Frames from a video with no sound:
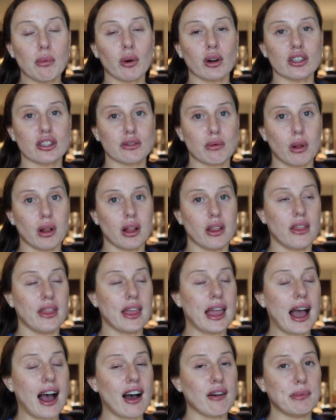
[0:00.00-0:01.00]
more swollen than
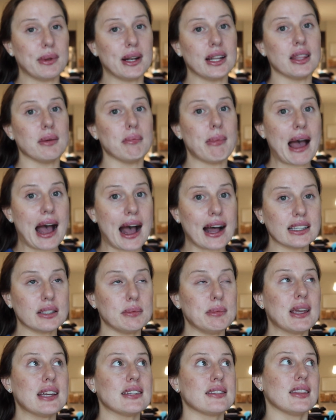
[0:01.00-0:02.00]
they have been in the
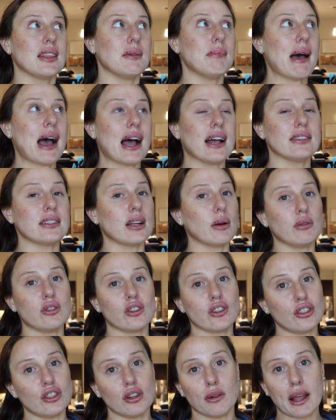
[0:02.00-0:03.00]
past, because in the past I was
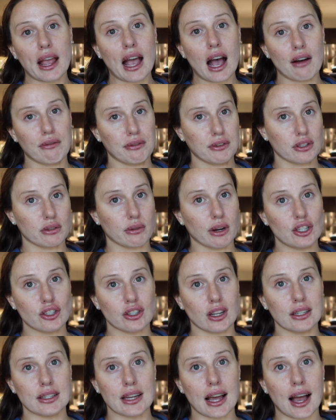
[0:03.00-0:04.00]
just doing half a syringe
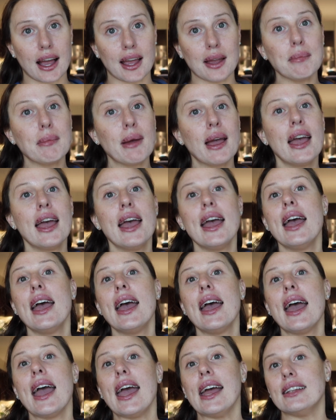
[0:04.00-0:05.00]
at a time.
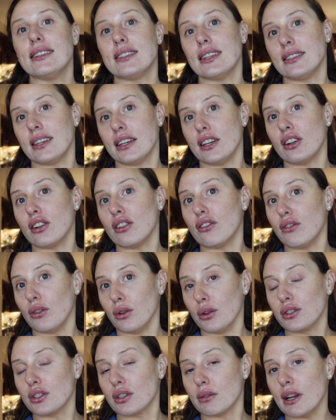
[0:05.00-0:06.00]
And since I did a
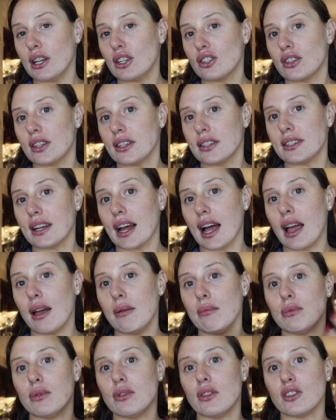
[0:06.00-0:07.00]
full syringe this
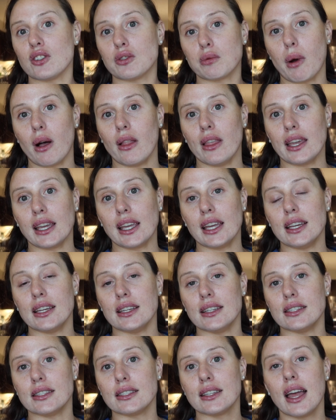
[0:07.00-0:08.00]
time, the swelling
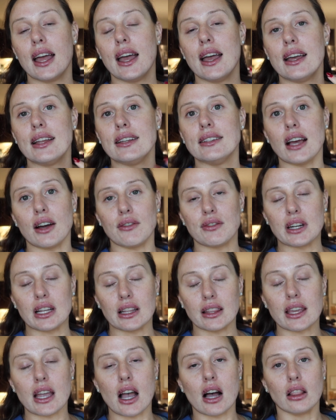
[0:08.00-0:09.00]
is
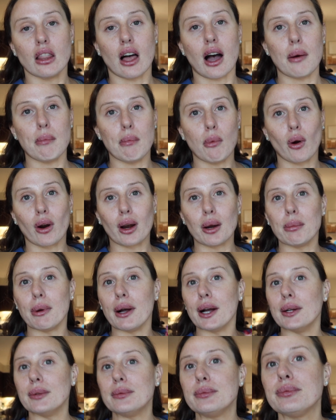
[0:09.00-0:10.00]
definitely a lot more,
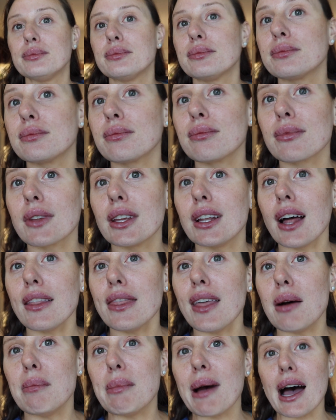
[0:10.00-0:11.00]
but not
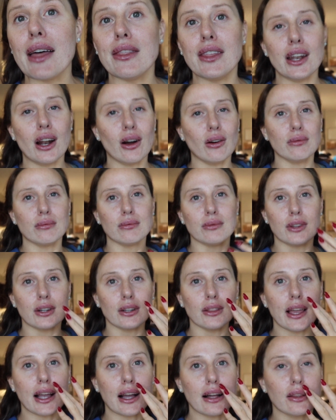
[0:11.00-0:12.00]
that bad.
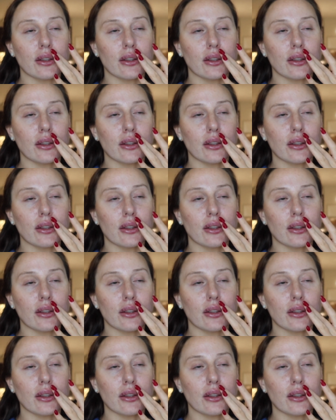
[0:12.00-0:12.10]
They're like a